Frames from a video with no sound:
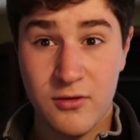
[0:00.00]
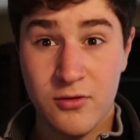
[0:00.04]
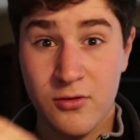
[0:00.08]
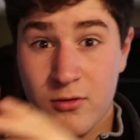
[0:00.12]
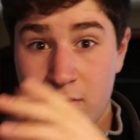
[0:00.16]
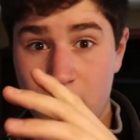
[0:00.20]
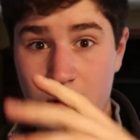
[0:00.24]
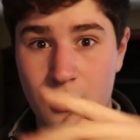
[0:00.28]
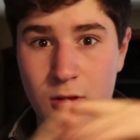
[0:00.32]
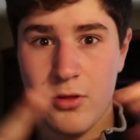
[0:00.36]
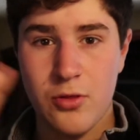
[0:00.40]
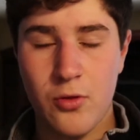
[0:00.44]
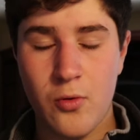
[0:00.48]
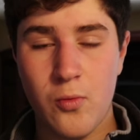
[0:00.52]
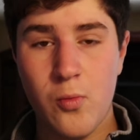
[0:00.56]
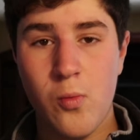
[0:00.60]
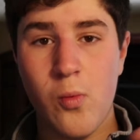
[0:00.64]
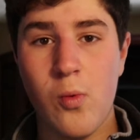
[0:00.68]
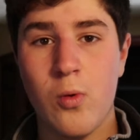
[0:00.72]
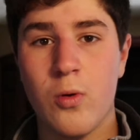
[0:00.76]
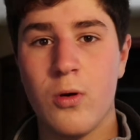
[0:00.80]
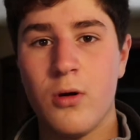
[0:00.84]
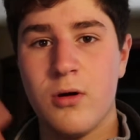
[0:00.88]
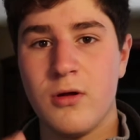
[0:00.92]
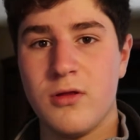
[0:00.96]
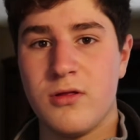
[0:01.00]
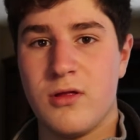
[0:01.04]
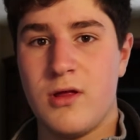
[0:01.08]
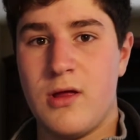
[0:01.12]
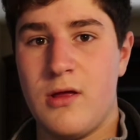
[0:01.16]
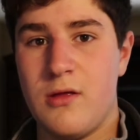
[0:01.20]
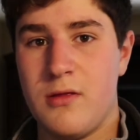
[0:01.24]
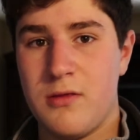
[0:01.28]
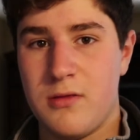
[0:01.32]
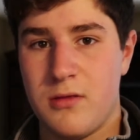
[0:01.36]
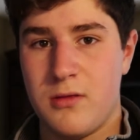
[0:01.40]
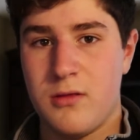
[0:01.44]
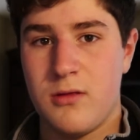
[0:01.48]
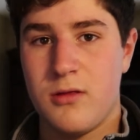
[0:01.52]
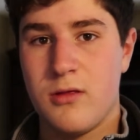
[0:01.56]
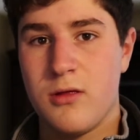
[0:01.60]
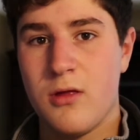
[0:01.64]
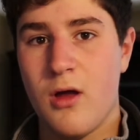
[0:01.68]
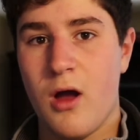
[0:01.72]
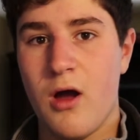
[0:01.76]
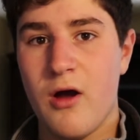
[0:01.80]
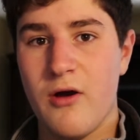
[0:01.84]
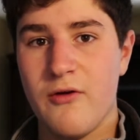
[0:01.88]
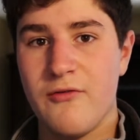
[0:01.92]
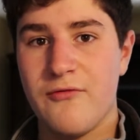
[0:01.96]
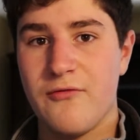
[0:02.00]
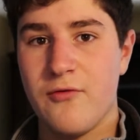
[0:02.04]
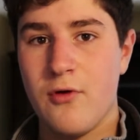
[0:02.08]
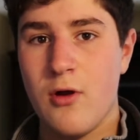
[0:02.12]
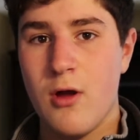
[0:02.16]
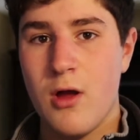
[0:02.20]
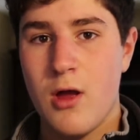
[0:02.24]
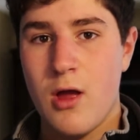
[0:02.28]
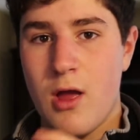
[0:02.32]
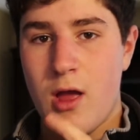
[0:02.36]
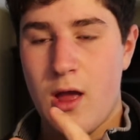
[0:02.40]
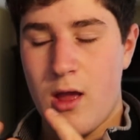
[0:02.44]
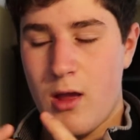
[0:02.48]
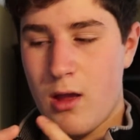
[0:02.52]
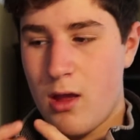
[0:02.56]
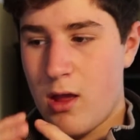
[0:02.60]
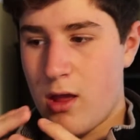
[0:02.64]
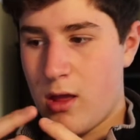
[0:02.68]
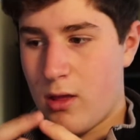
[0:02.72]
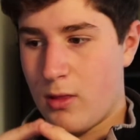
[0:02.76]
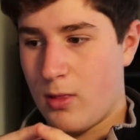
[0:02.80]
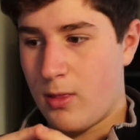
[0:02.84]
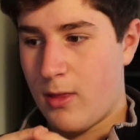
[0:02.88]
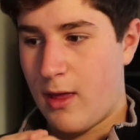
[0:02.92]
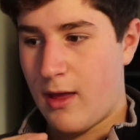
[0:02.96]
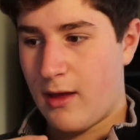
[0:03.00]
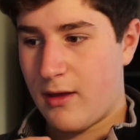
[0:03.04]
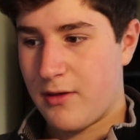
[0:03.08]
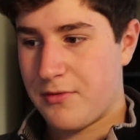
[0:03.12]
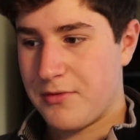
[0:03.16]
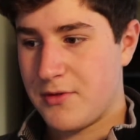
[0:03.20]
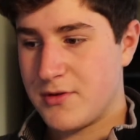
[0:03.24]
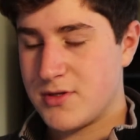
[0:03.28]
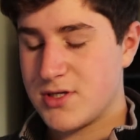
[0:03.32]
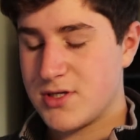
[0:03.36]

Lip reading: the war scenes and stuff in like the